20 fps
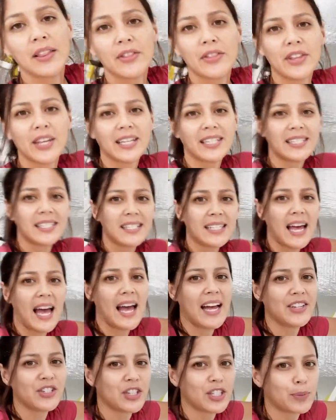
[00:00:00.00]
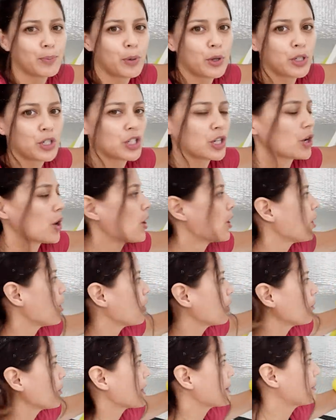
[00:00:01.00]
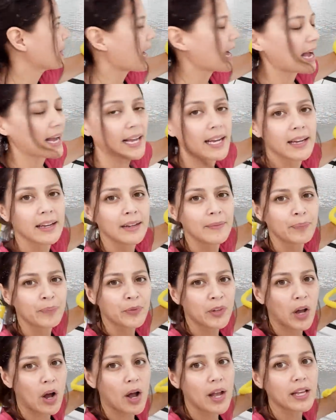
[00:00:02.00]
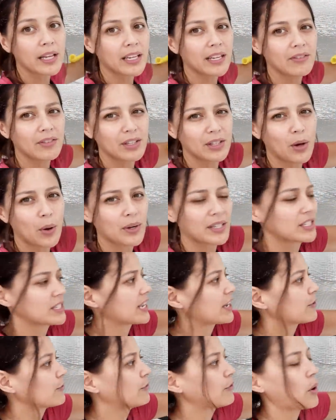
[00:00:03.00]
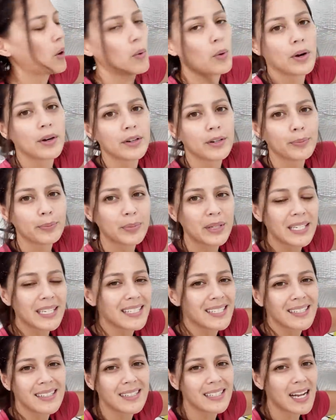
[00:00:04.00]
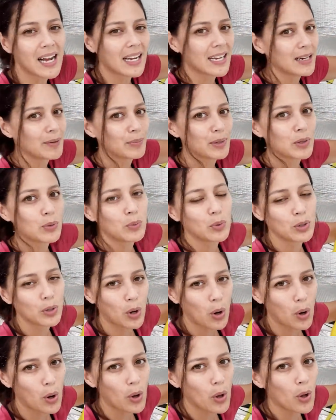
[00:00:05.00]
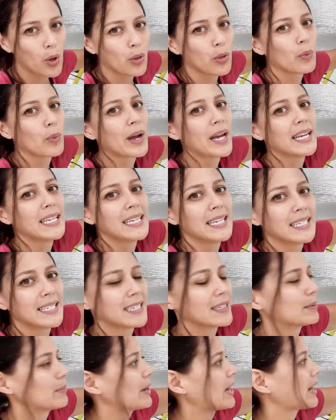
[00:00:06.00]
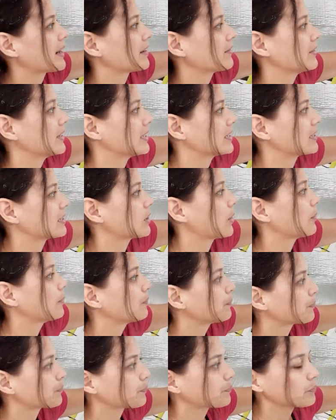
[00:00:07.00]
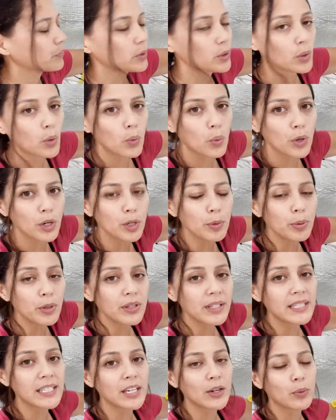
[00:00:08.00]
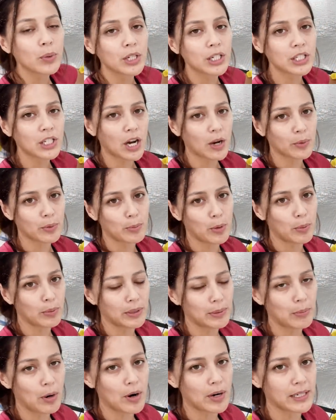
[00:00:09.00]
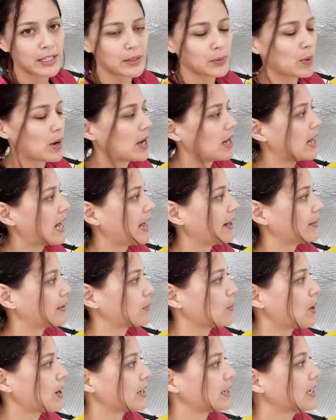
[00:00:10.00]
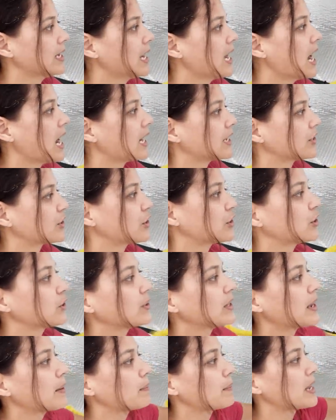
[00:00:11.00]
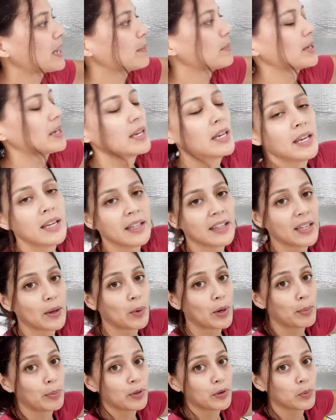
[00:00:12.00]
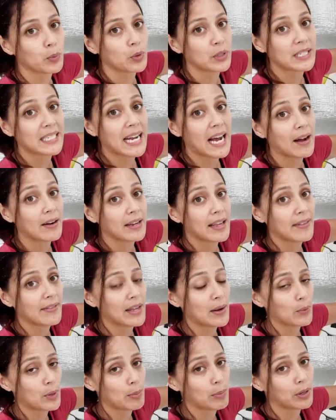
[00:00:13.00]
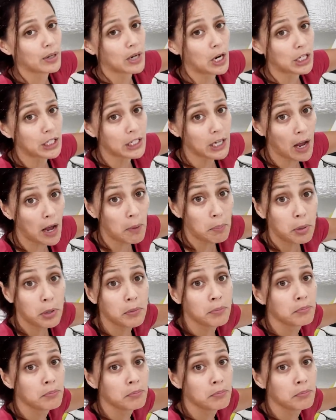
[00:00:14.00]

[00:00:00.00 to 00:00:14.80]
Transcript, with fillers: this and just push it all the way back, even though it's like forward, because there's not going to be wood all the way to the back of this. So we're going to put this here. We're going to talk with Mobilimar as well how they want us to do that. Maybe they want to put the wood down and then we put it on top,